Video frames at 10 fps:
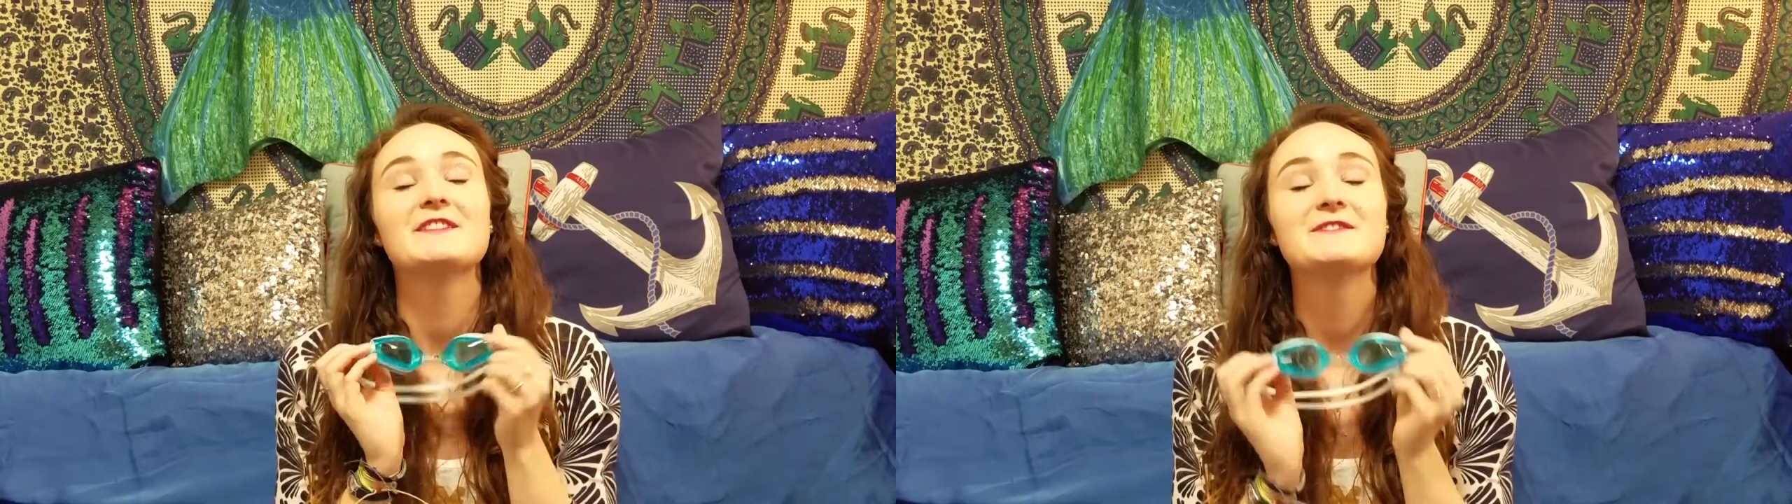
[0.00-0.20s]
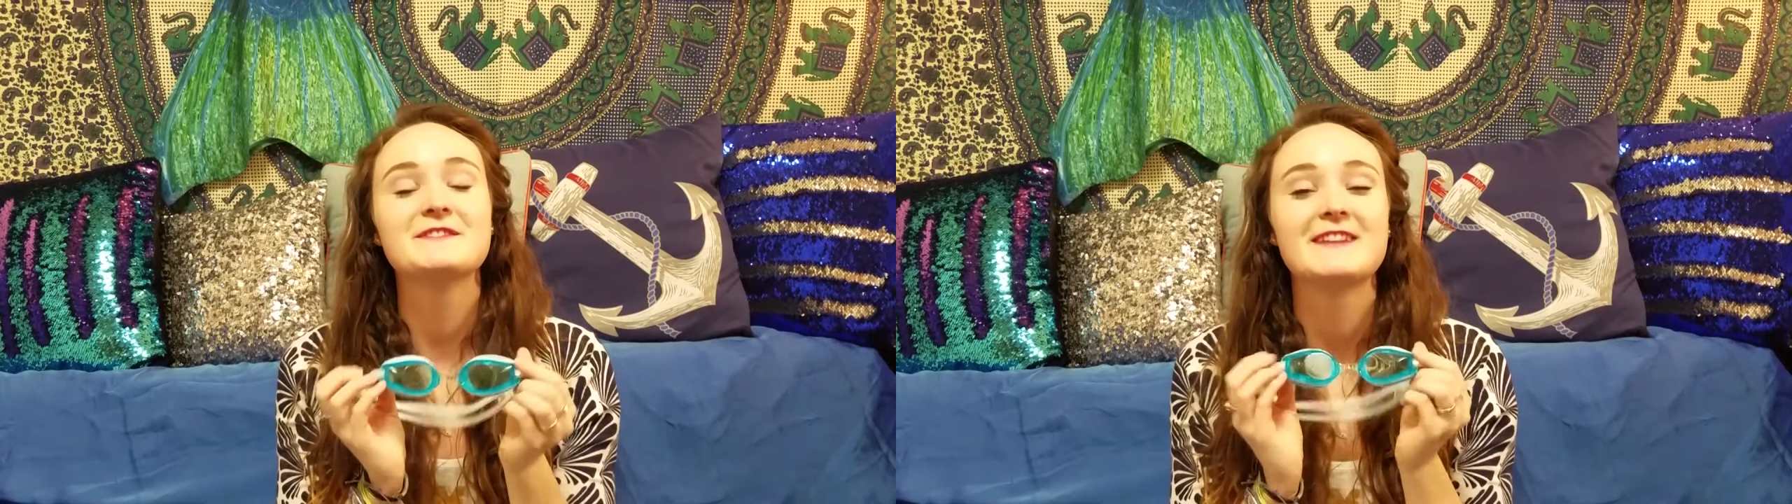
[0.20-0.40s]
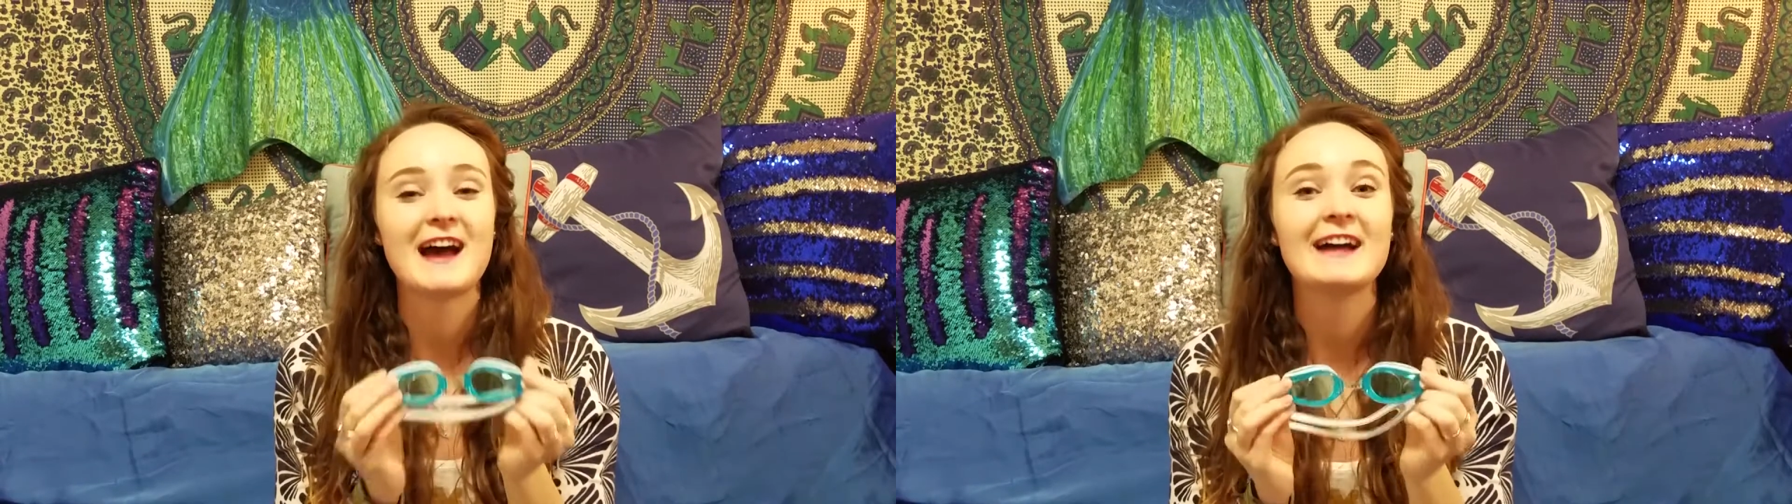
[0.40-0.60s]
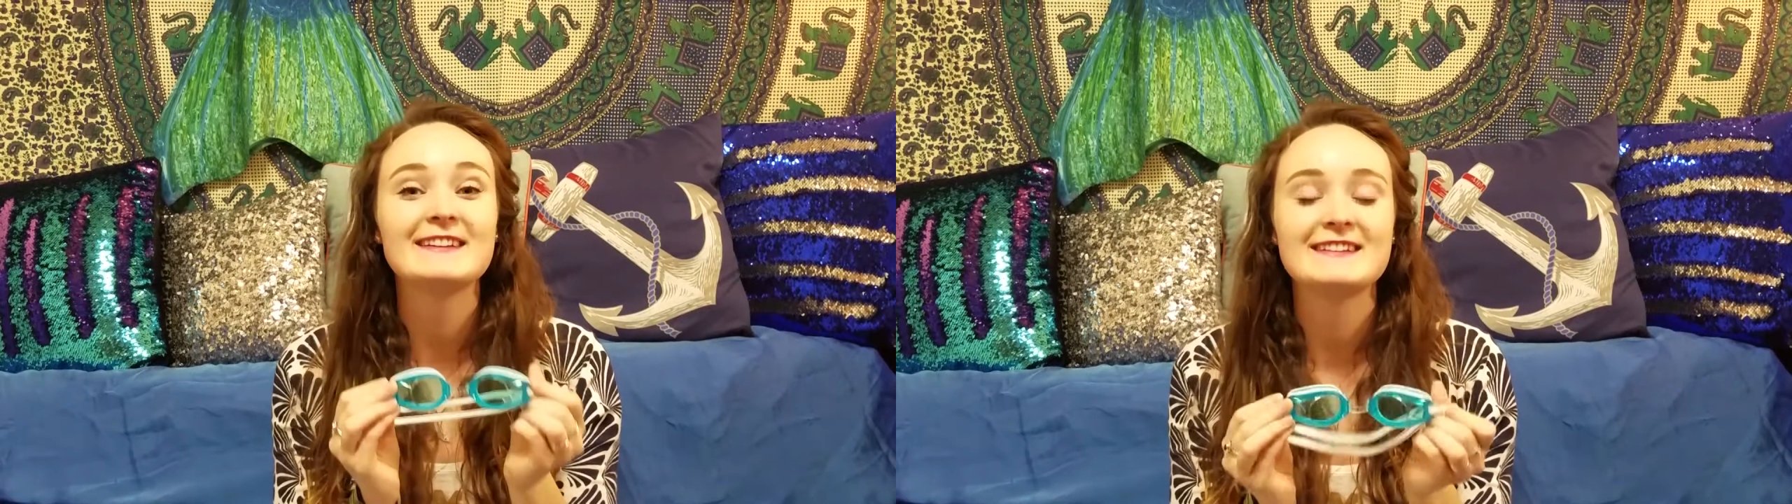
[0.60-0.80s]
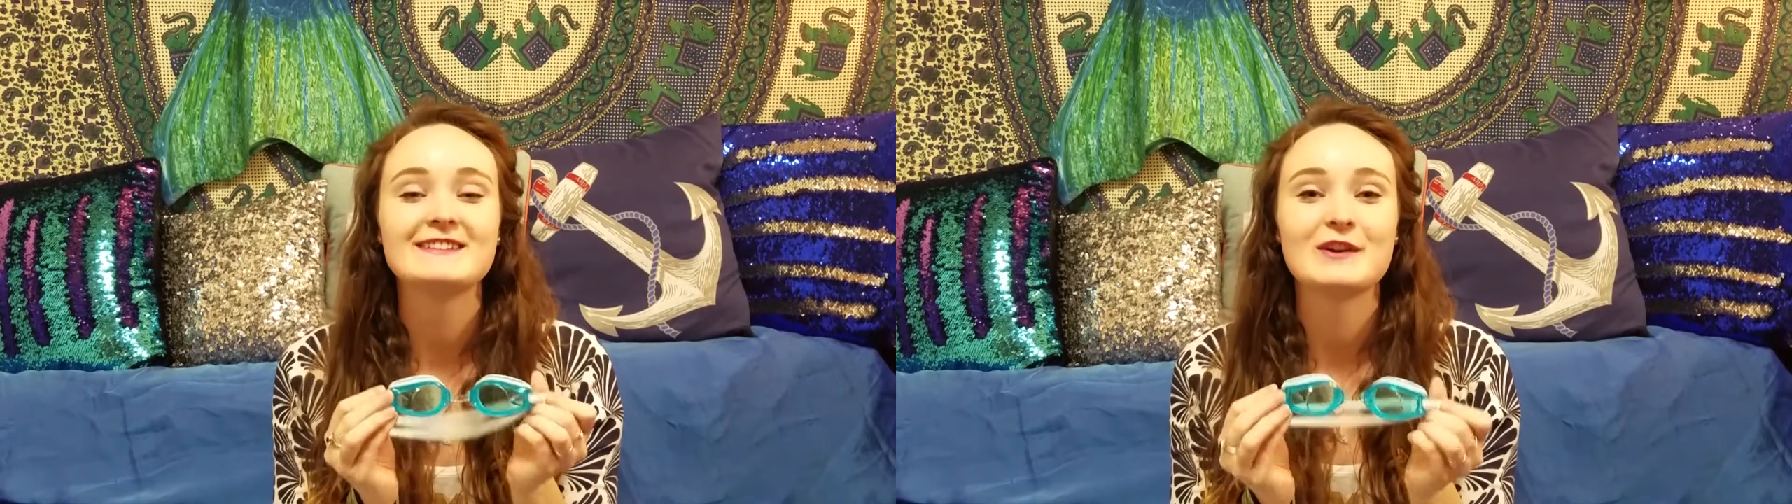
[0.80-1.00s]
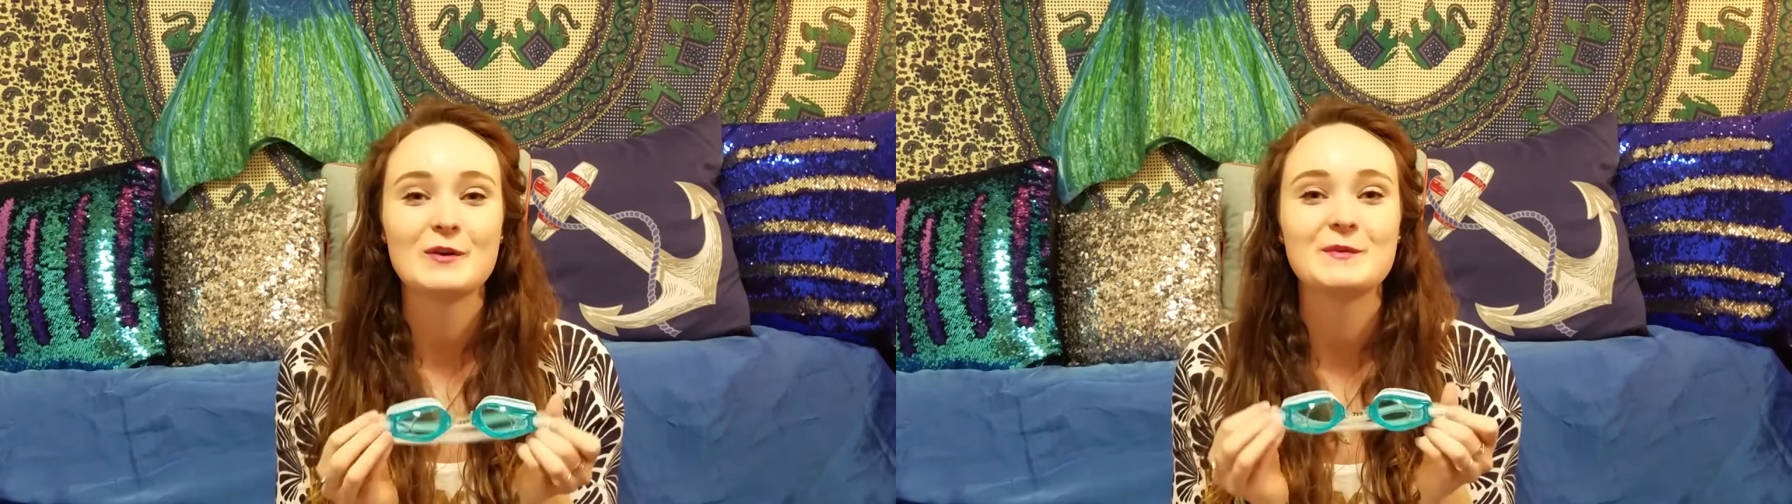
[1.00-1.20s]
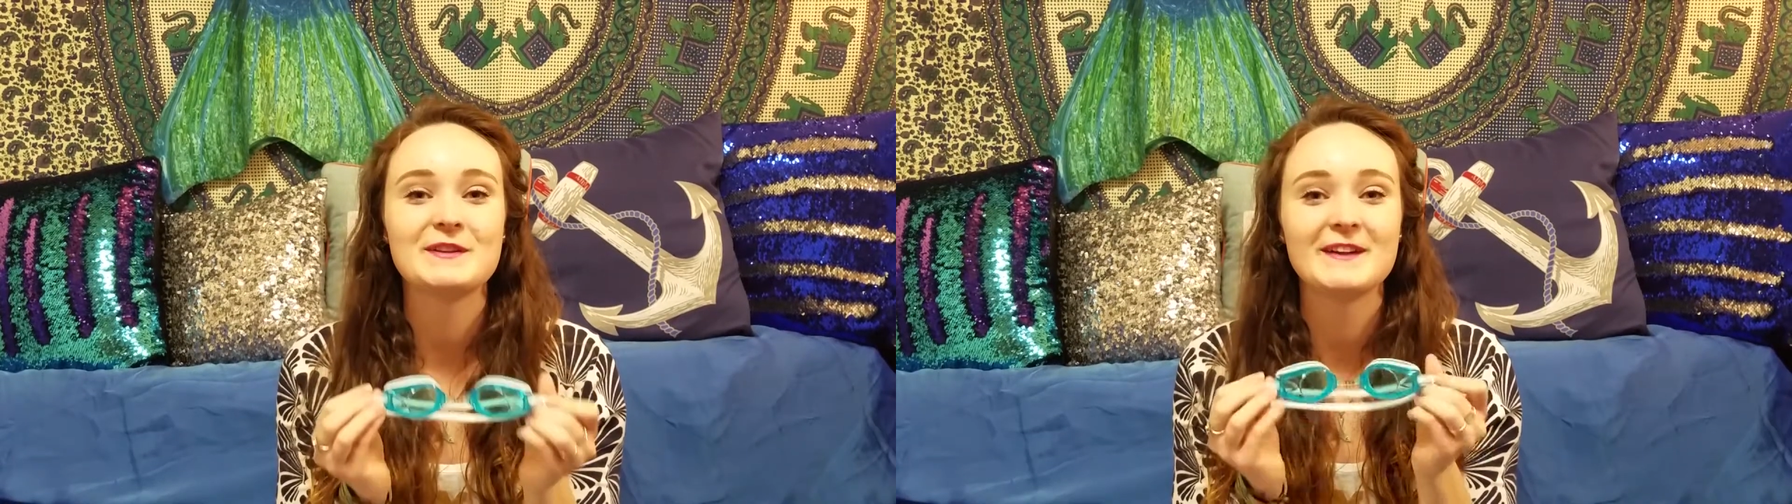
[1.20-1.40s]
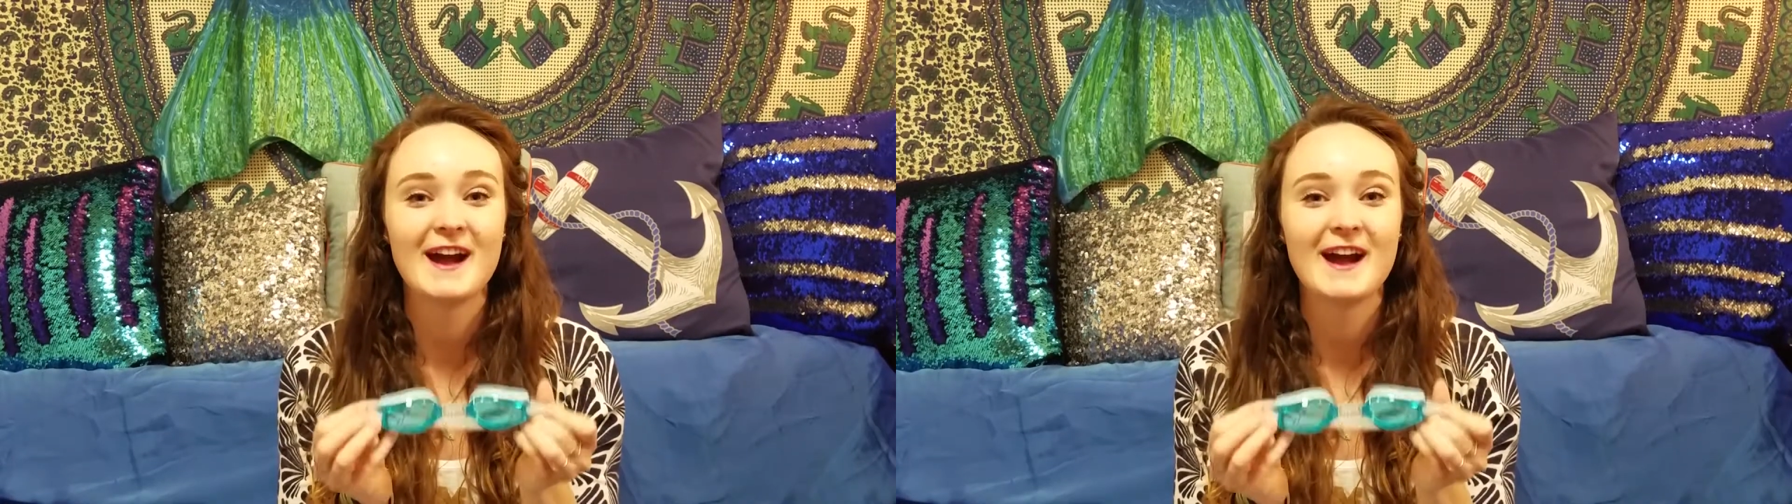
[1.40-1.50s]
You do not need to open your